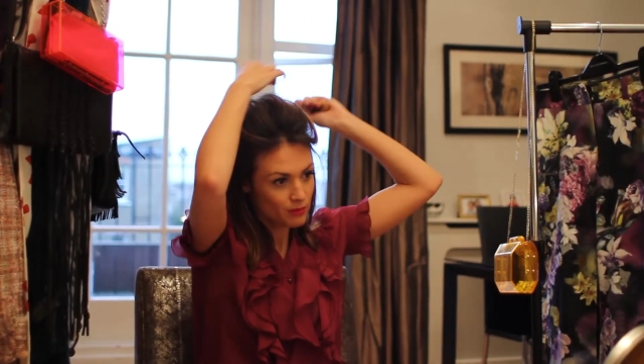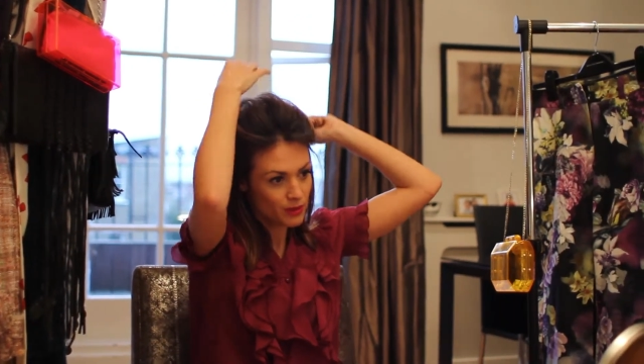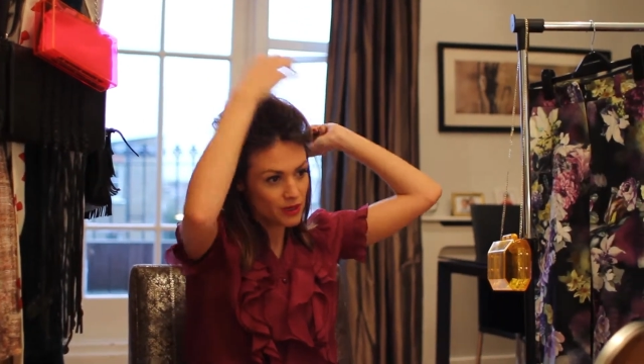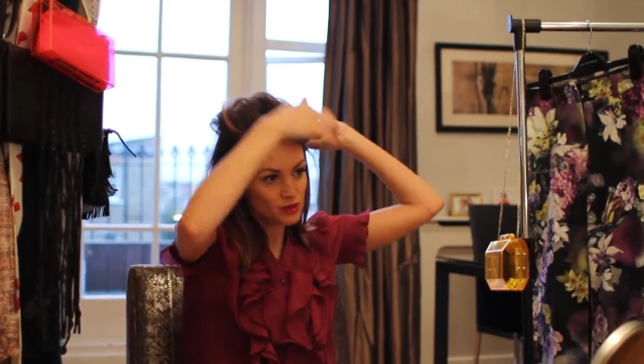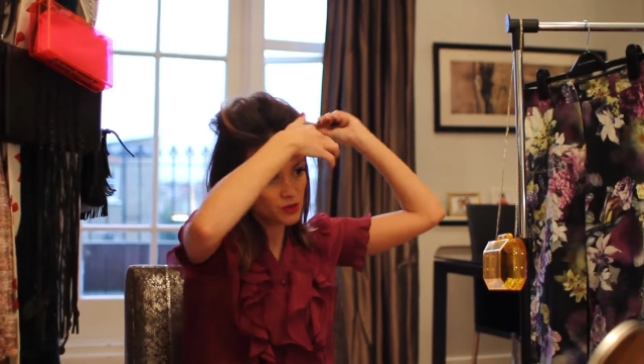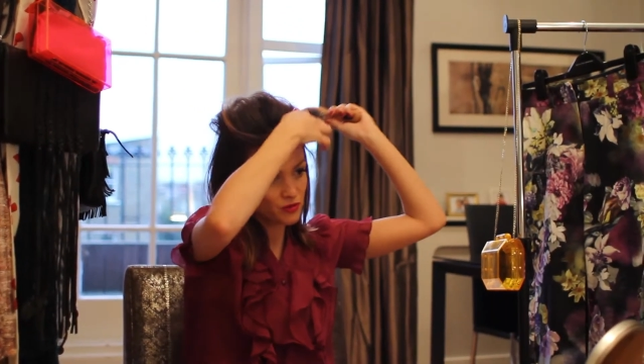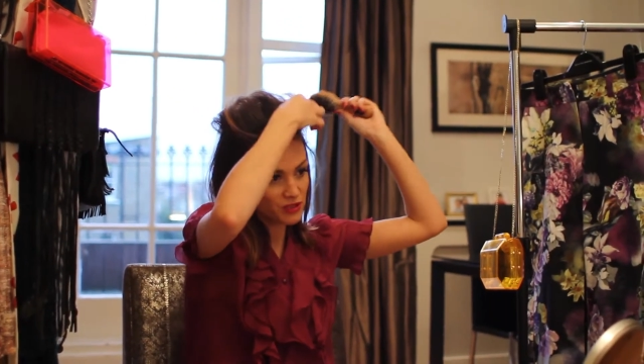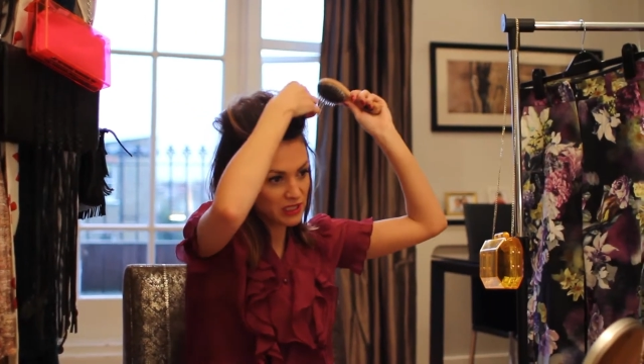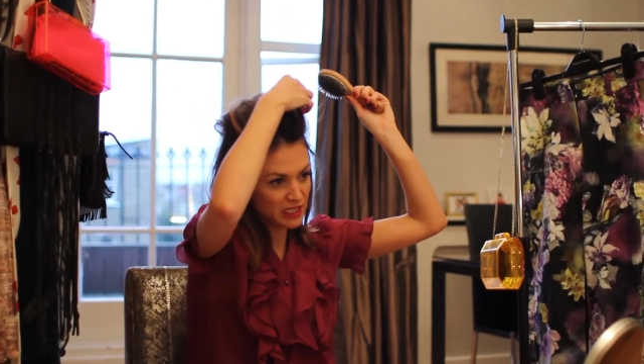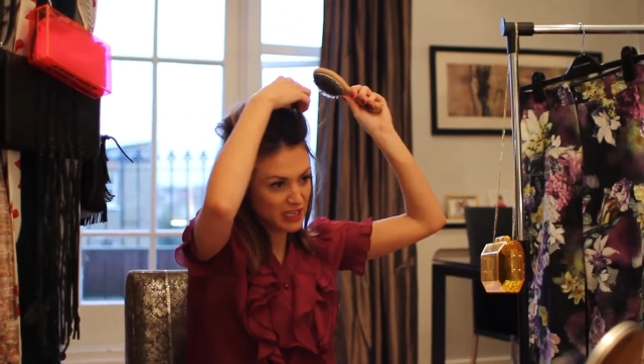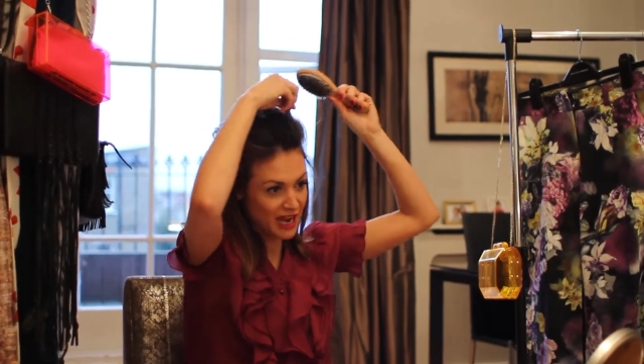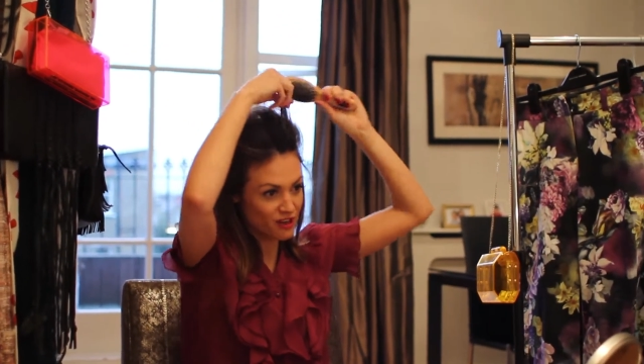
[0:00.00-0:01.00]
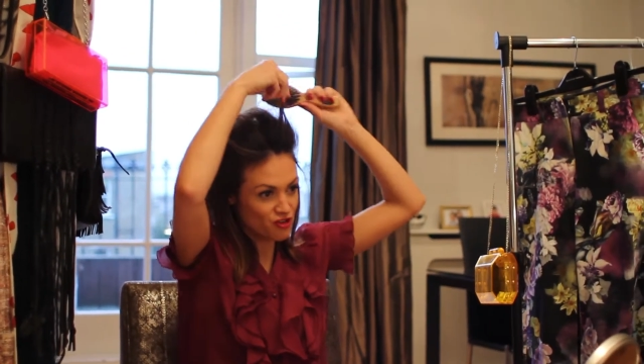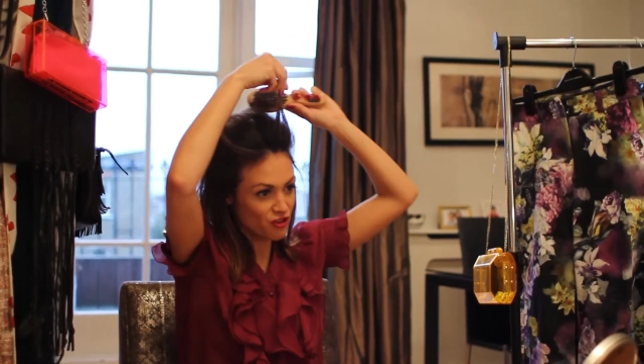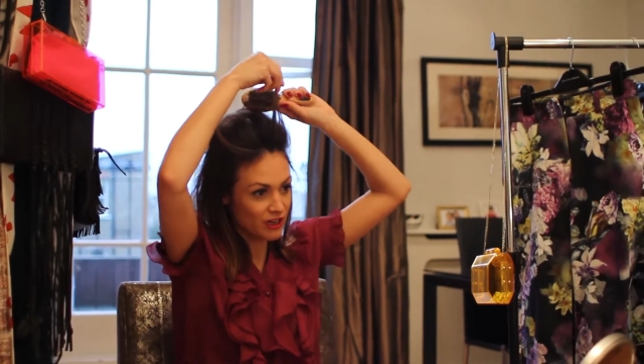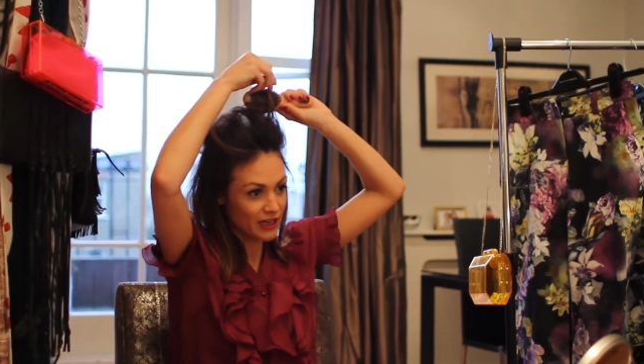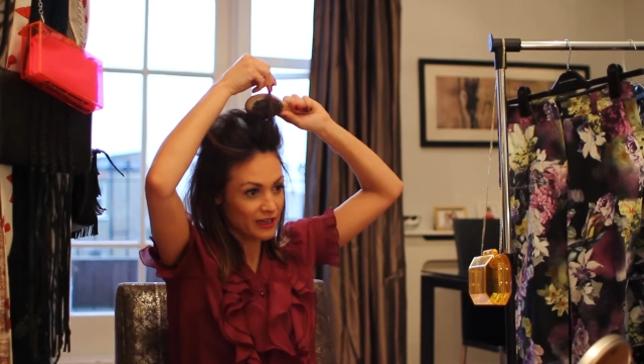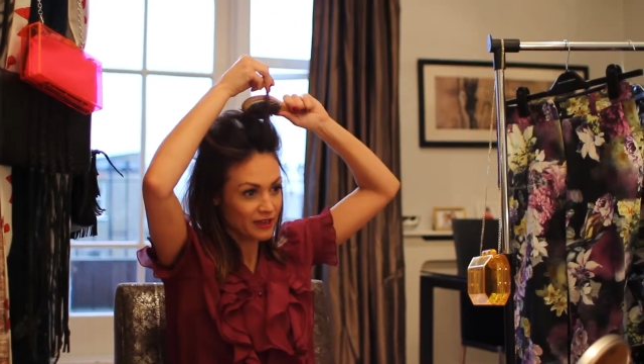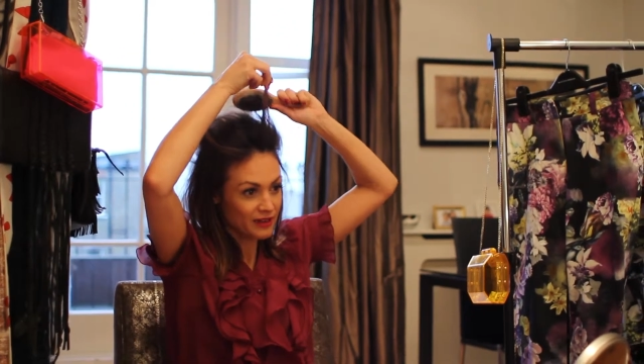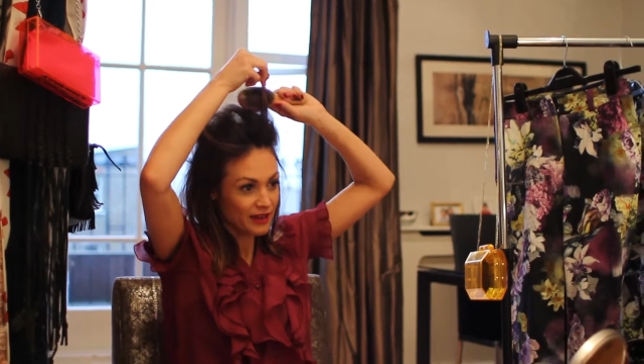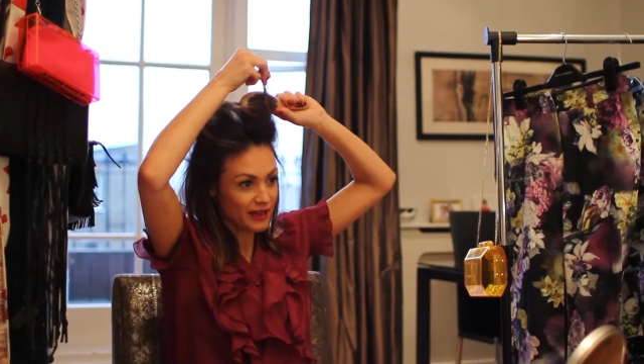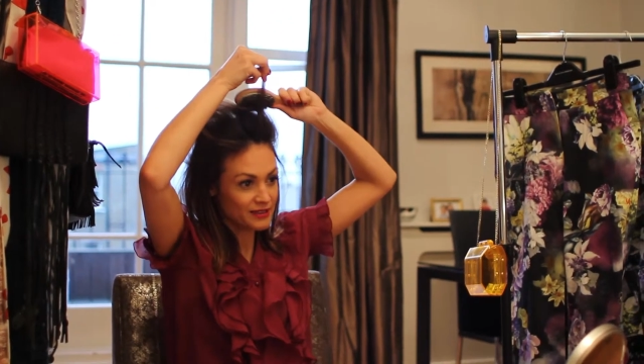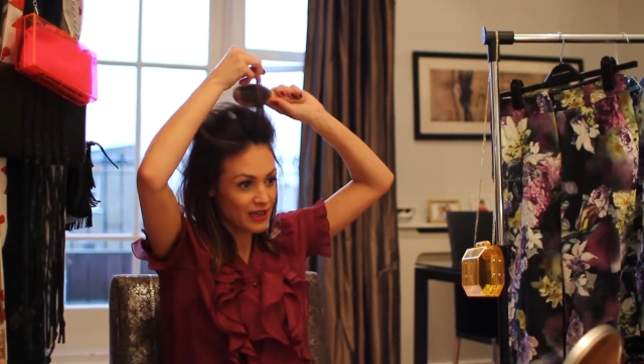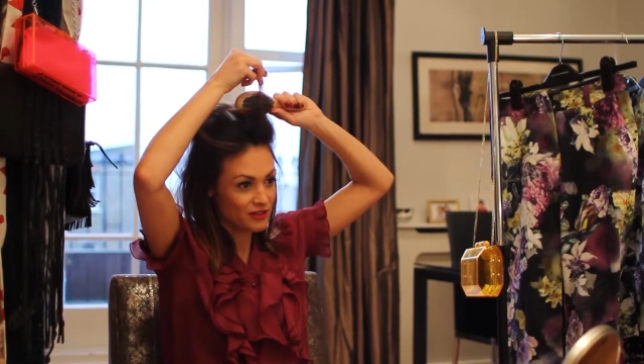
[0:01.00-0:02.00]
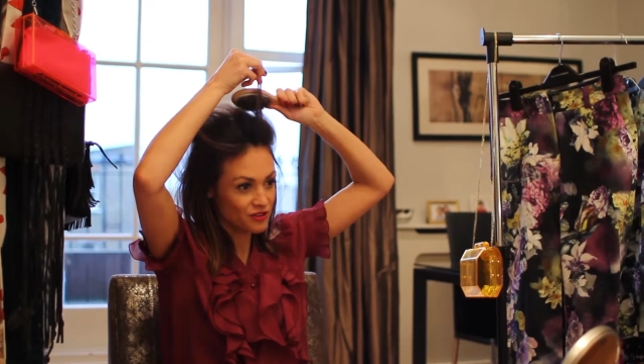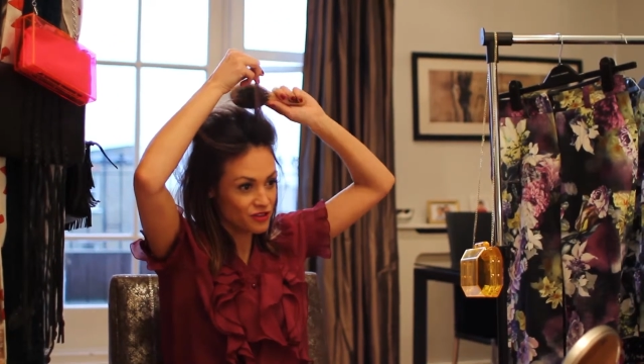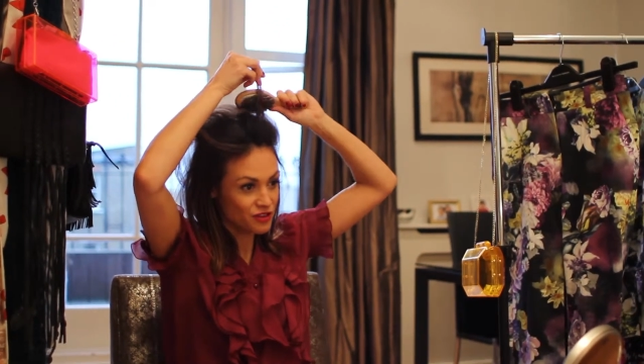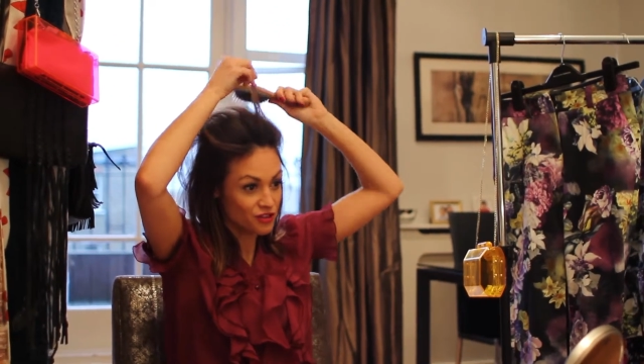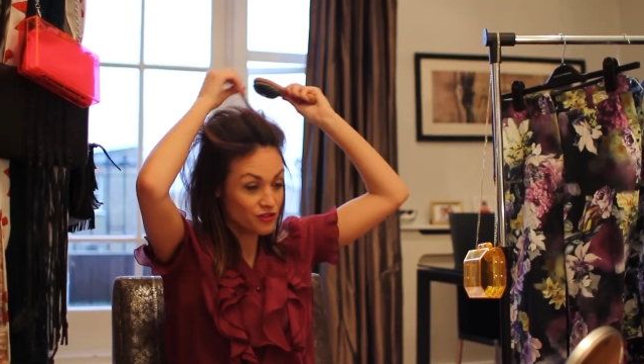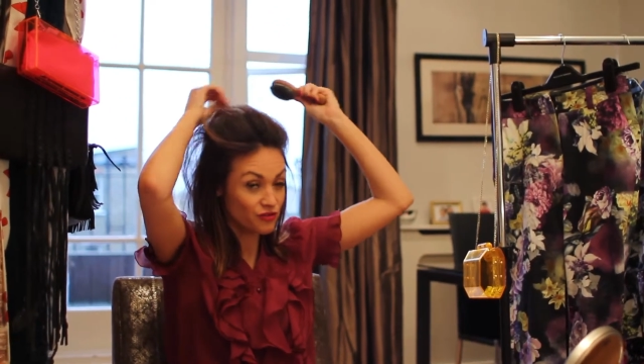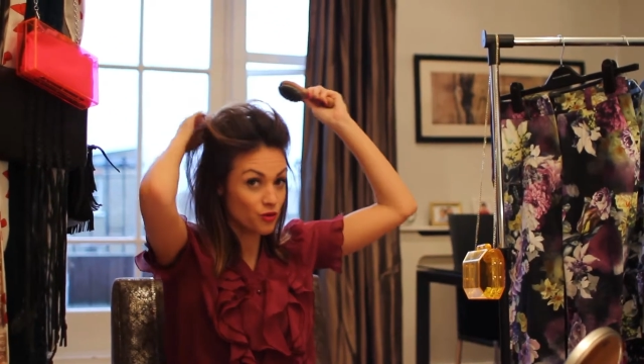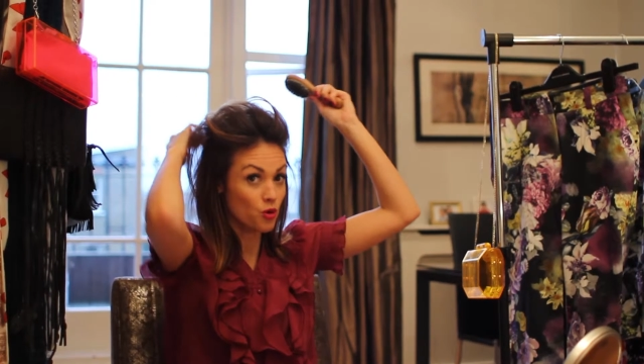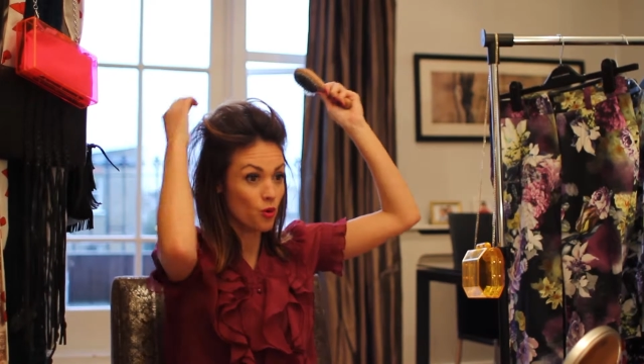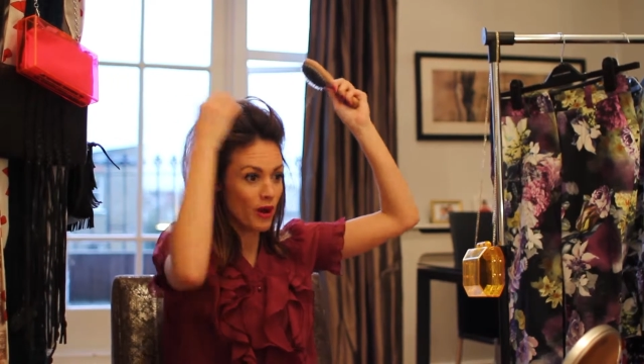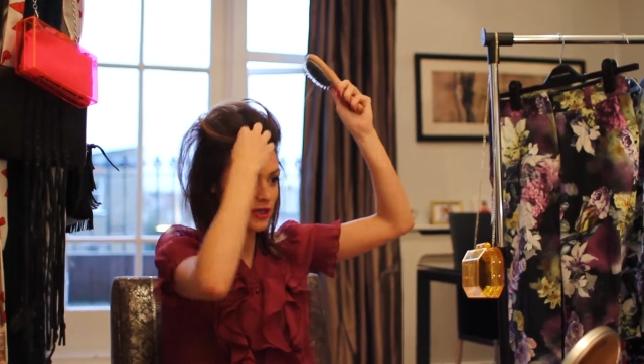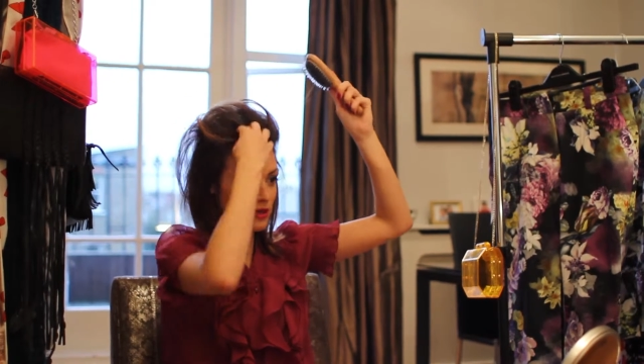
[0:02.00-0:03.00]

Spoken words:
because obviously naturally it tends to just fall where